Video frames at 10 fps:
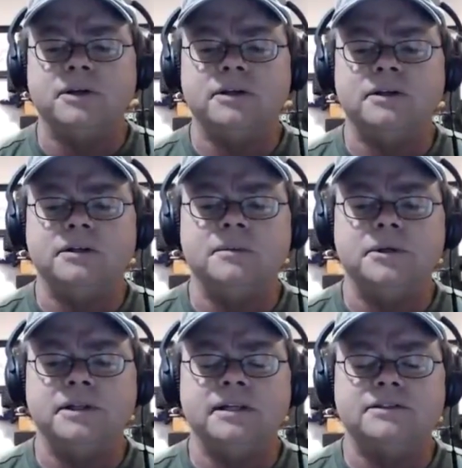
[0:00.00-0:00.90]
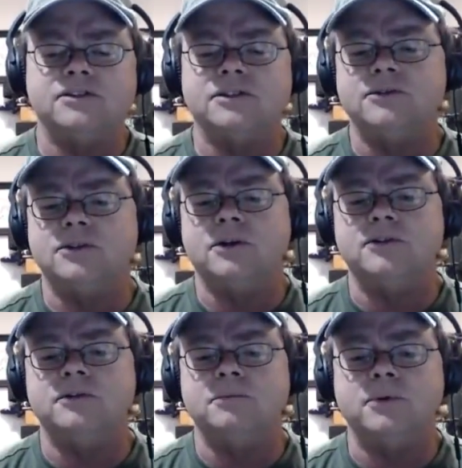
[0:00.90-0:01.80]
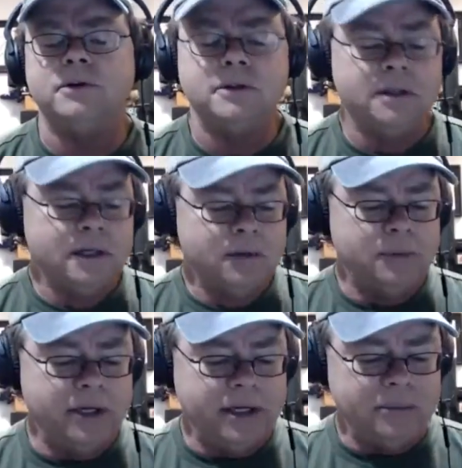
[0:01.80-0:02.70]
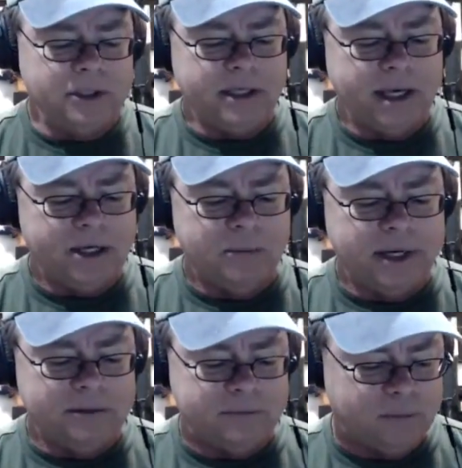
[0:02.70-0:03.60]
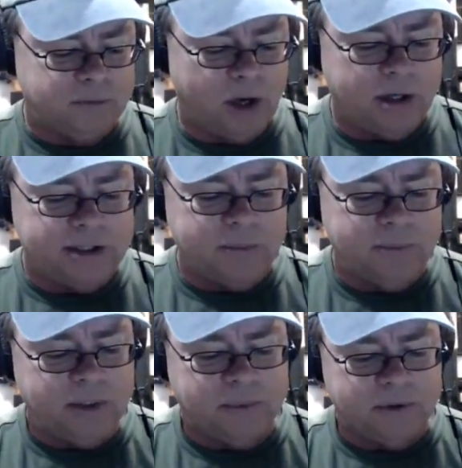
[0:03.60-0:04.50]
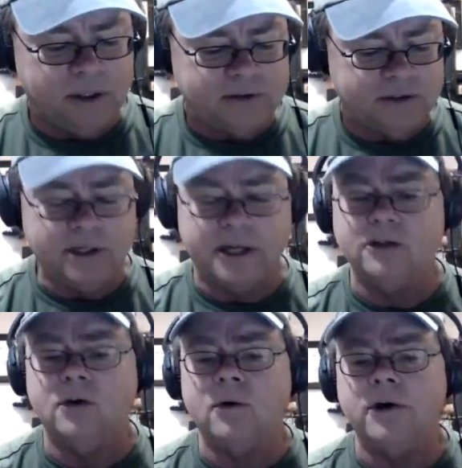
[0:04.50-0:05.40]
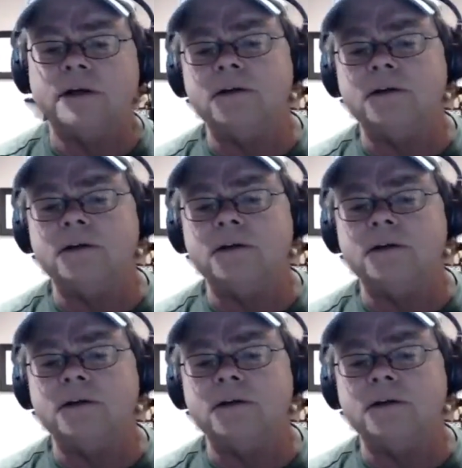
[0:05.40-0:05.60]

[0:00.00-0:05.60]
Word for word: You know, I mean that just goes across the board. But I mean, yeah, I don't mind talking to people as long as they're not annoying.